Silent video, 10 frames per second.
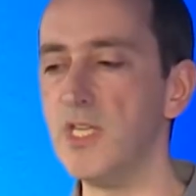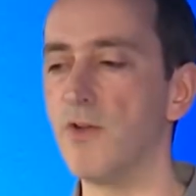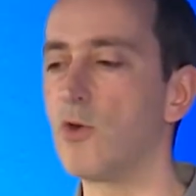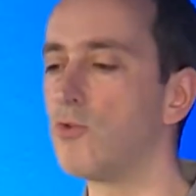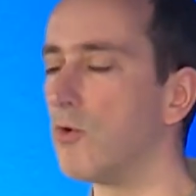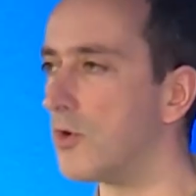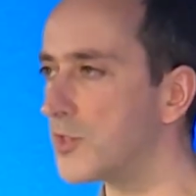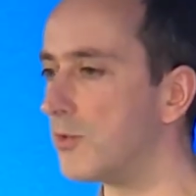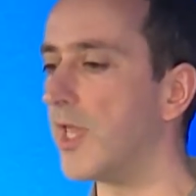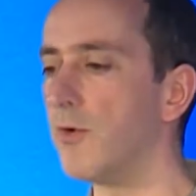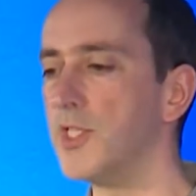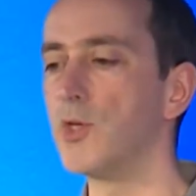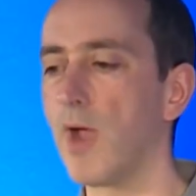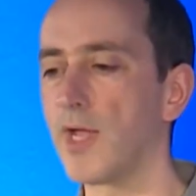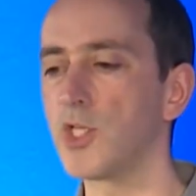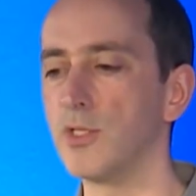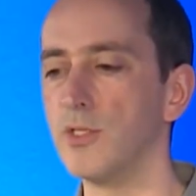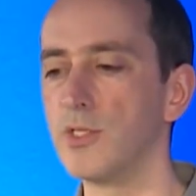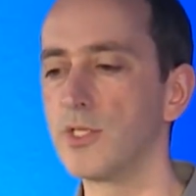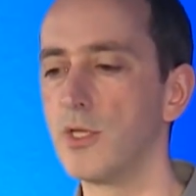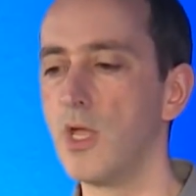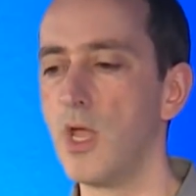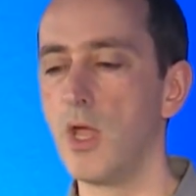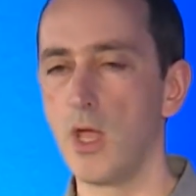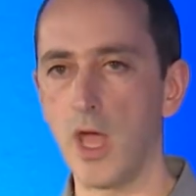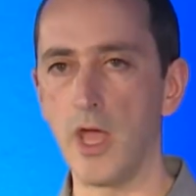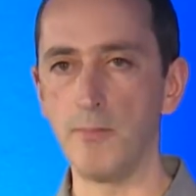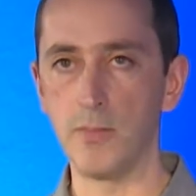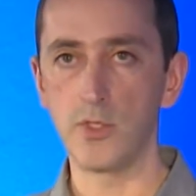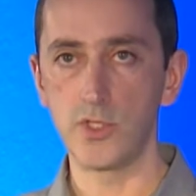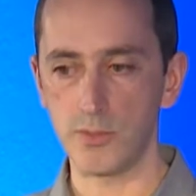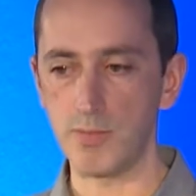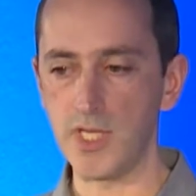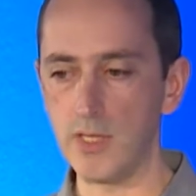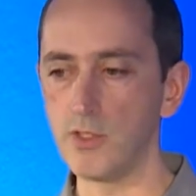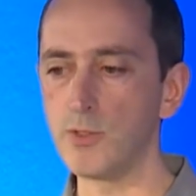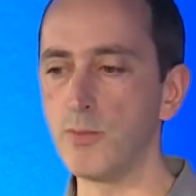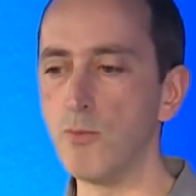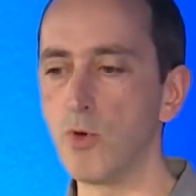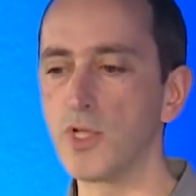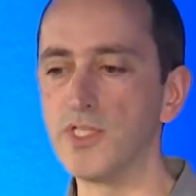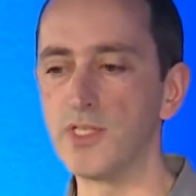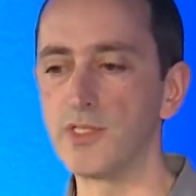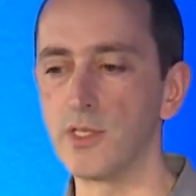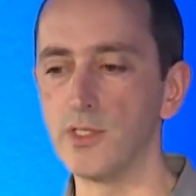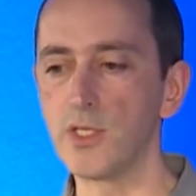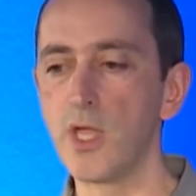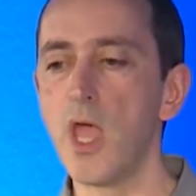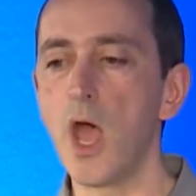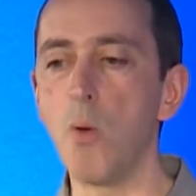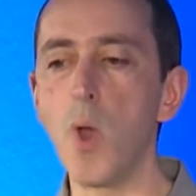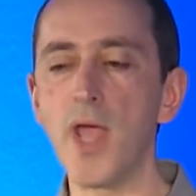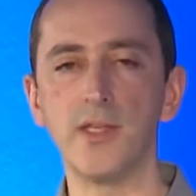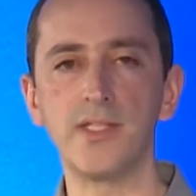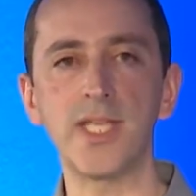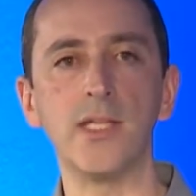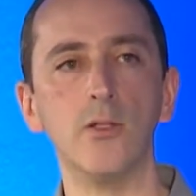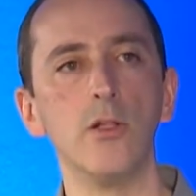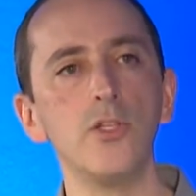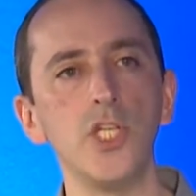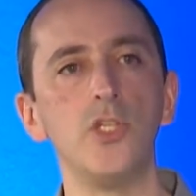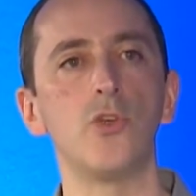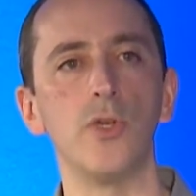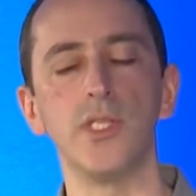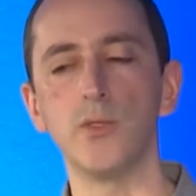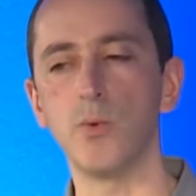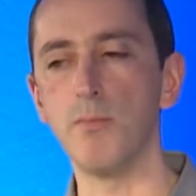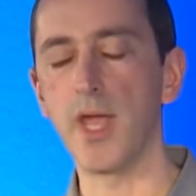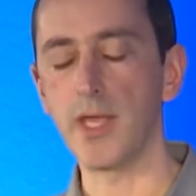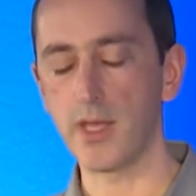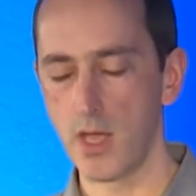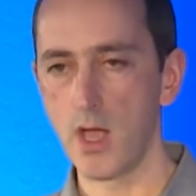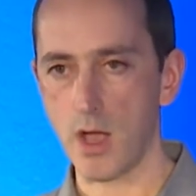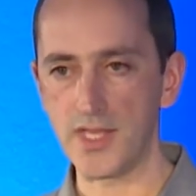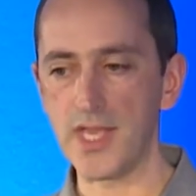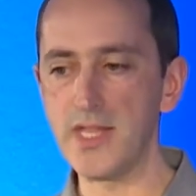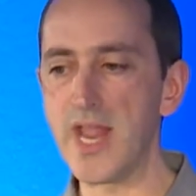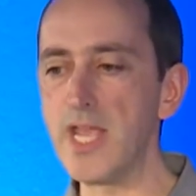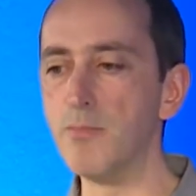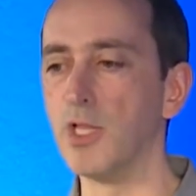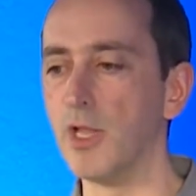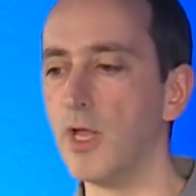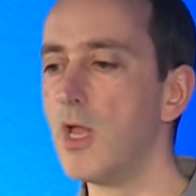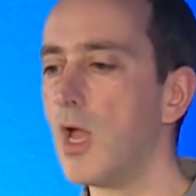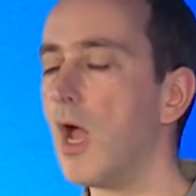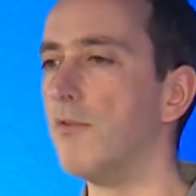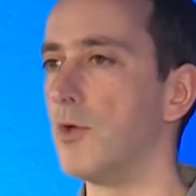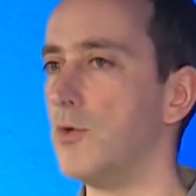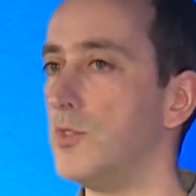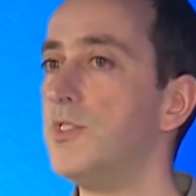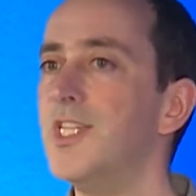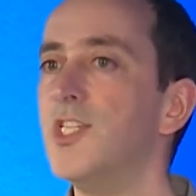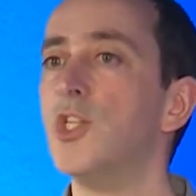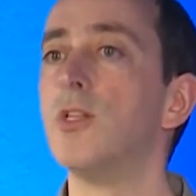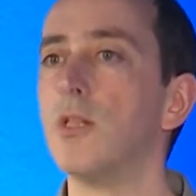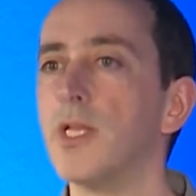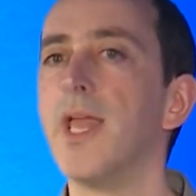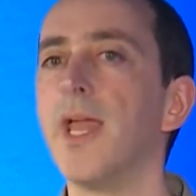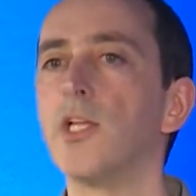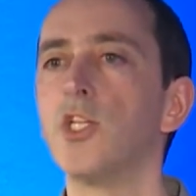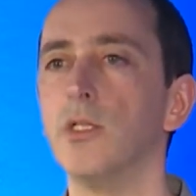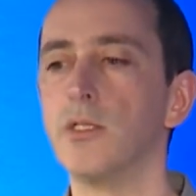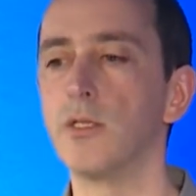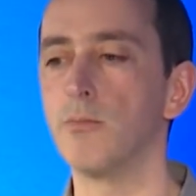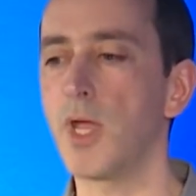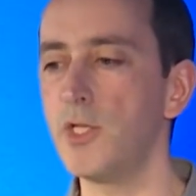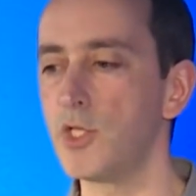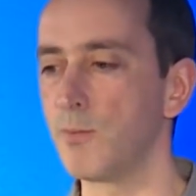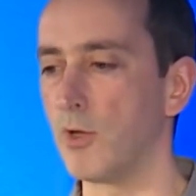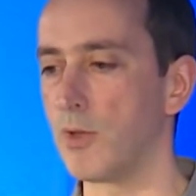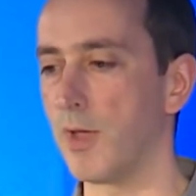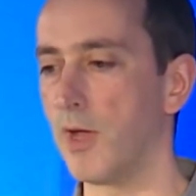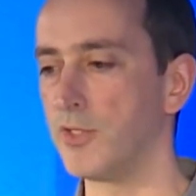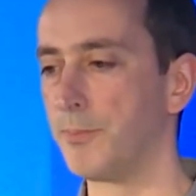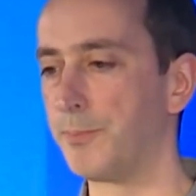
across all their interactions to be more consistent, and where the technology choices we make are the enabler of those digital connections that Paige spoke about.